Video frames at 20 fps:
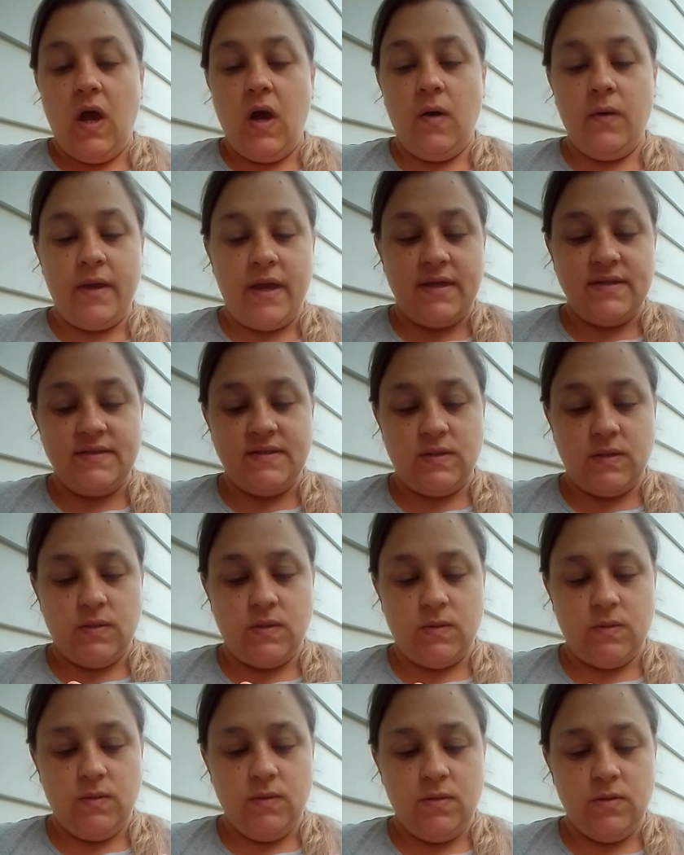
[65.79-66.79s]
Okay,
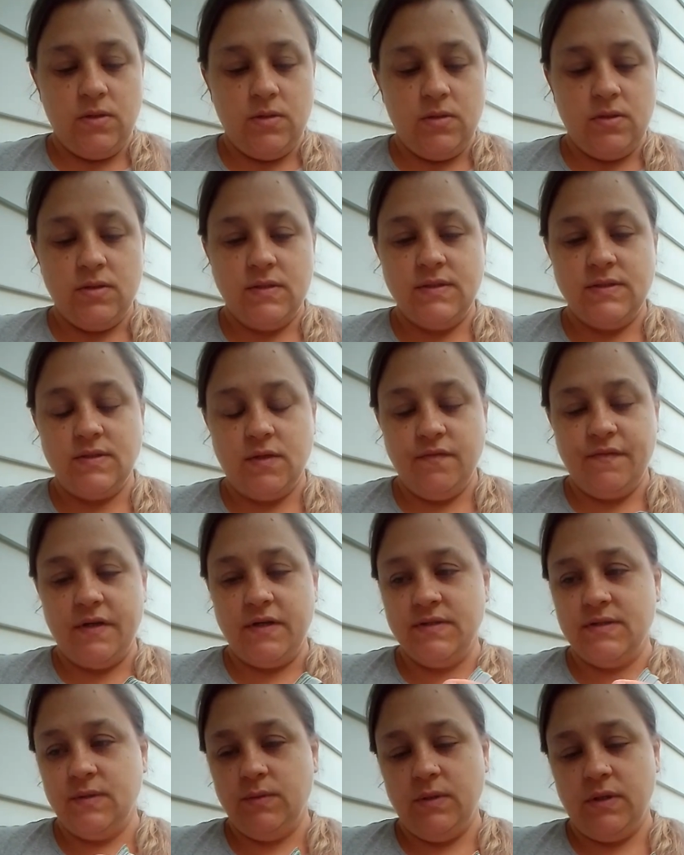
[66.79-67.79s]
so
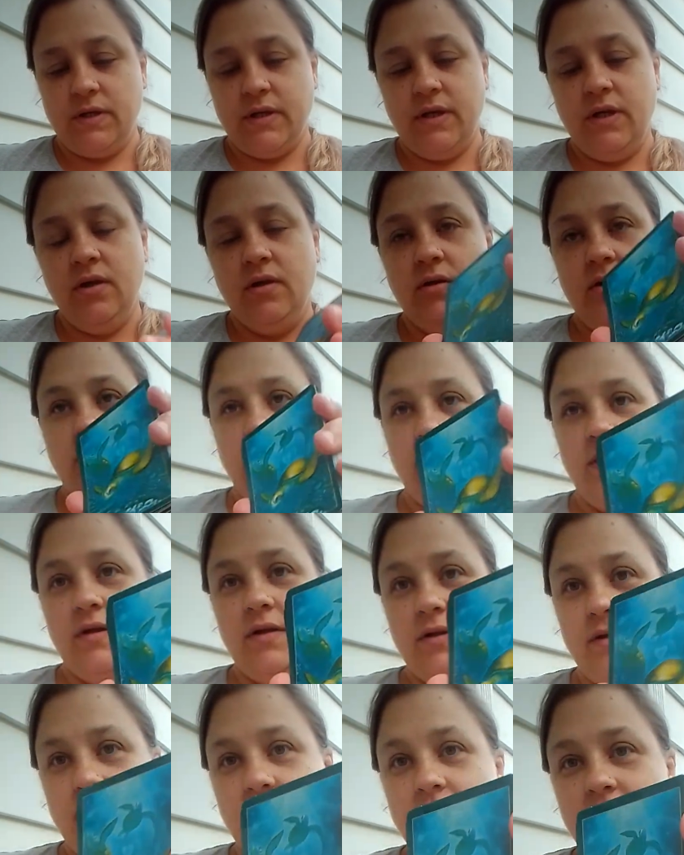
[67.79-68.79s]
far so good.
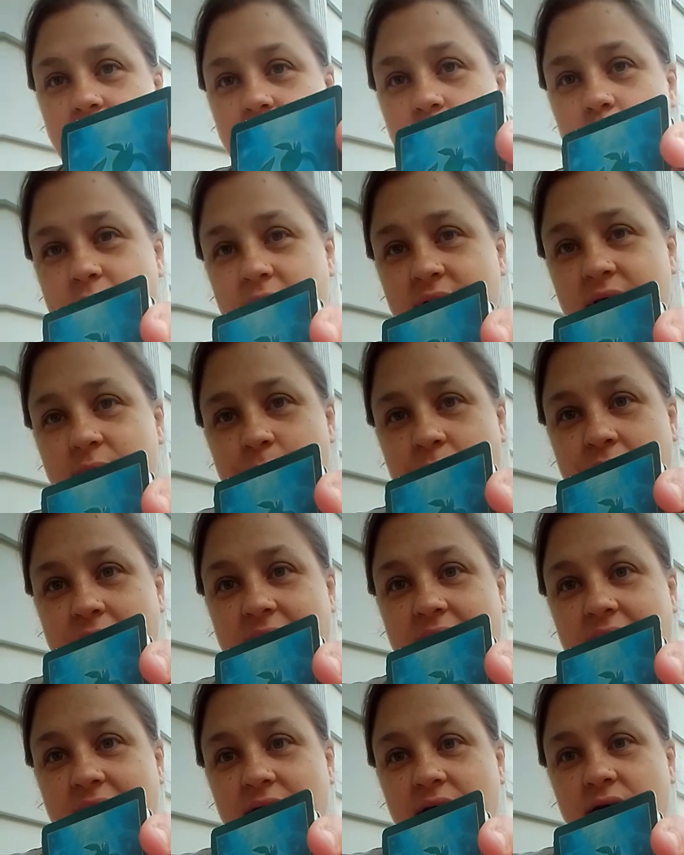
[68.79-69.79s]
Really
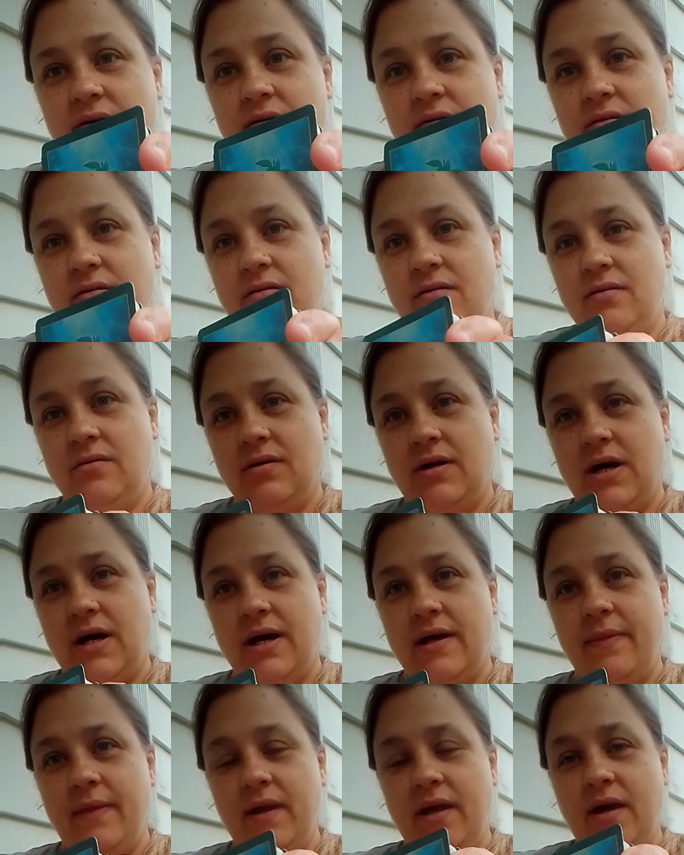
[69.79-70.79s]
pretty.
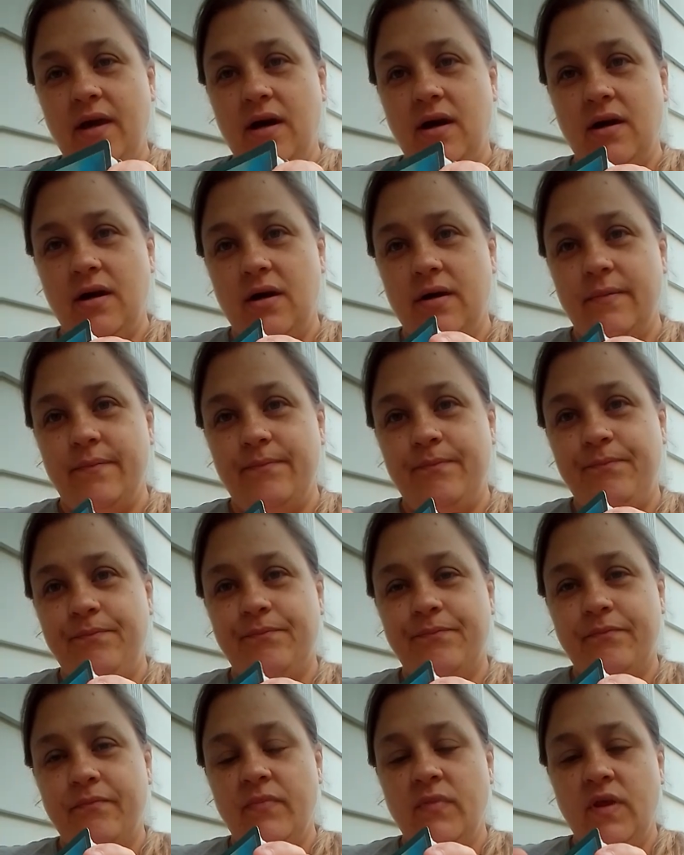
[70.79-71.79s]
On the
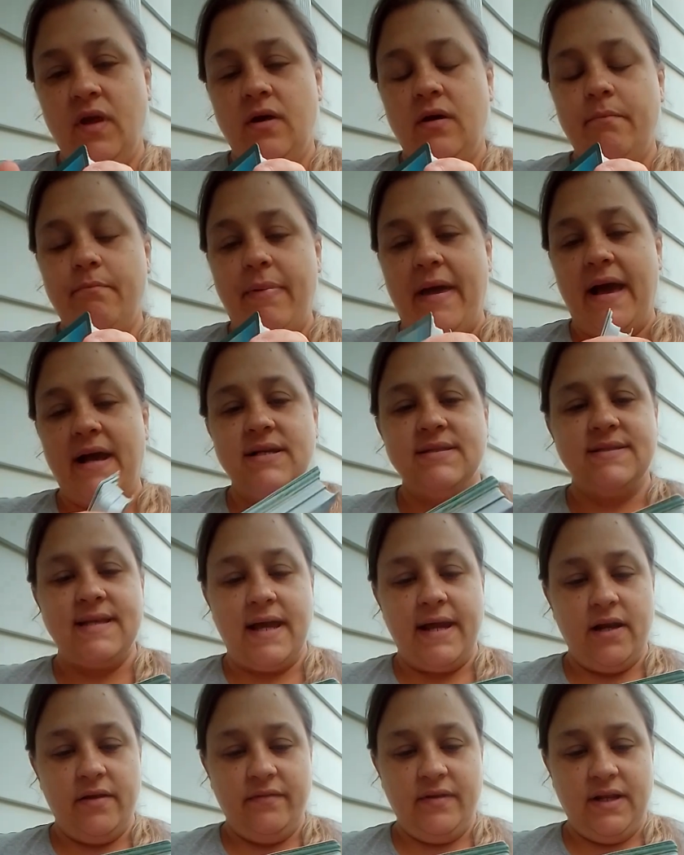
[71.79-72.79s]
back
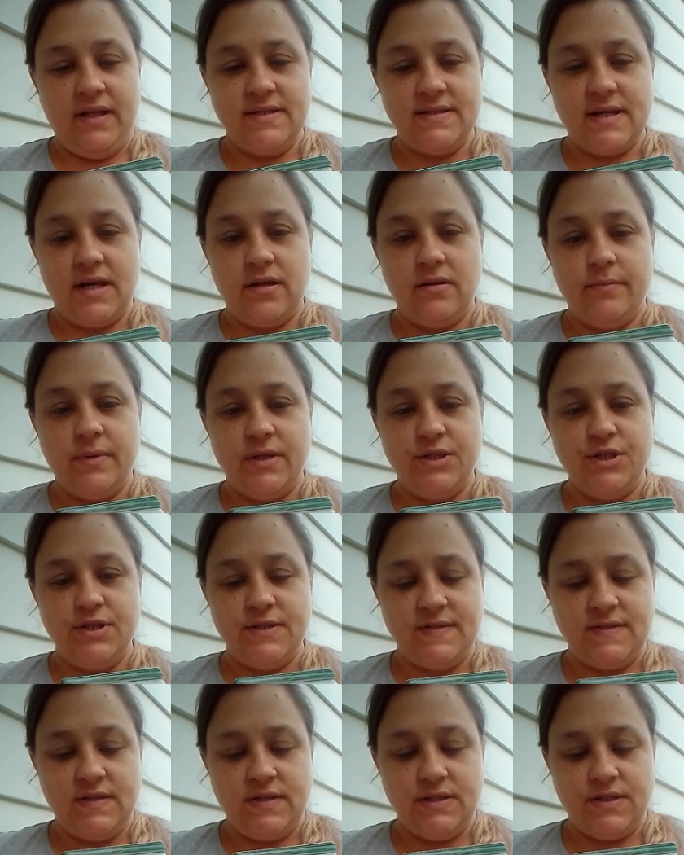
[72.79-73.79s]
side of it, it's got a bunch
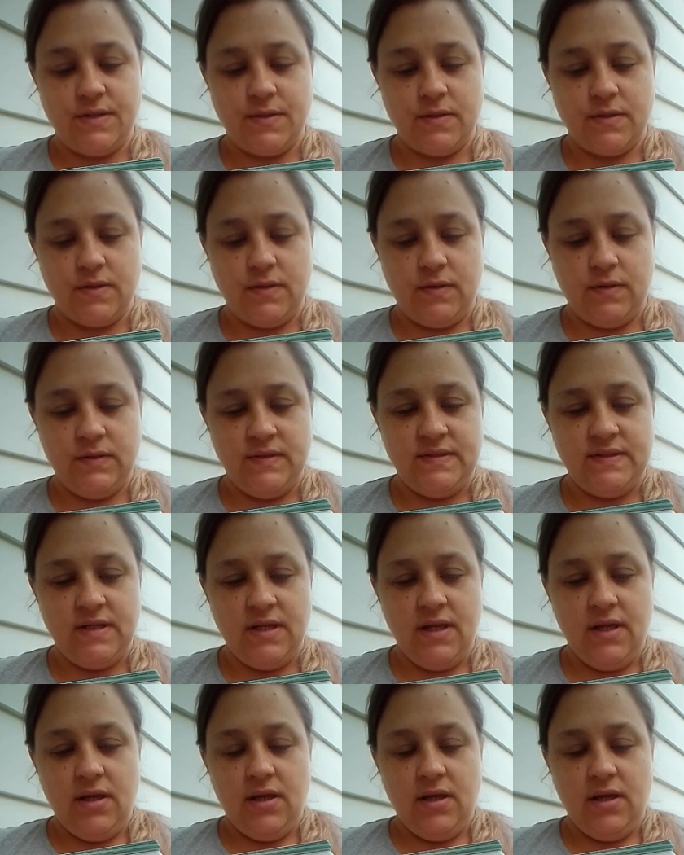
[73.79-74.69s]
of sea turtles.